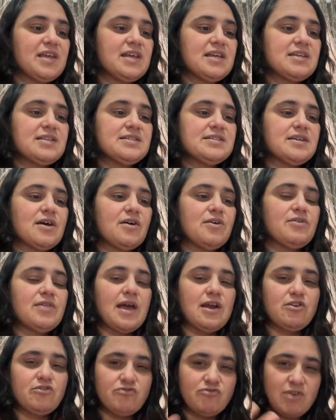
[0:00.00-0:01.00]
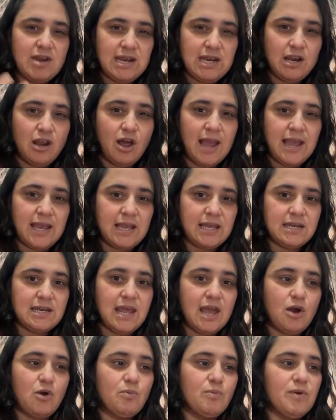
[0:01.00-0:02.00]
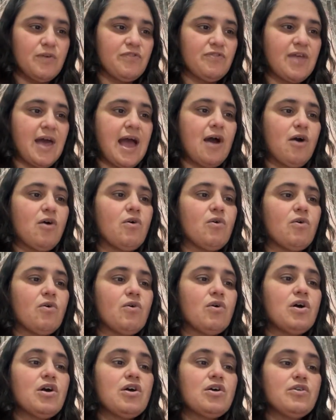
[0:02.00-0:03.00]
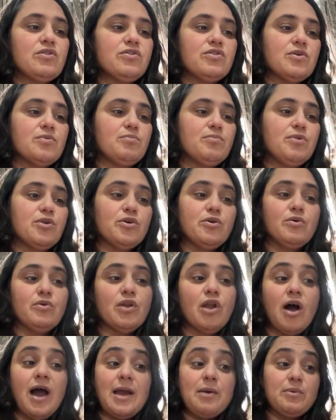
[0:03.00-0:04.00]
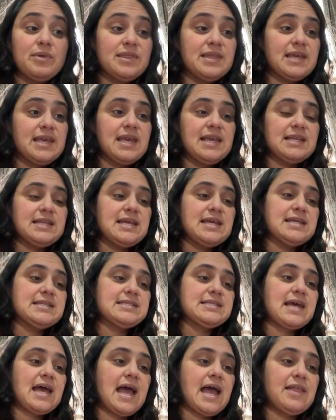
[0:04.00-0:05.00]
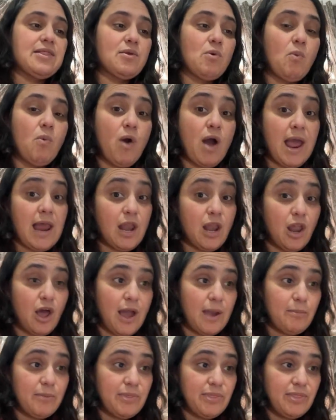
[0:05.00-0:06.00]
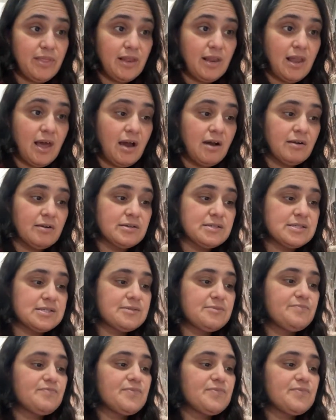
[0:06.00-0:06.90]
So that green light can help with that, or the blue light with the kidneys and the white light with the lungs.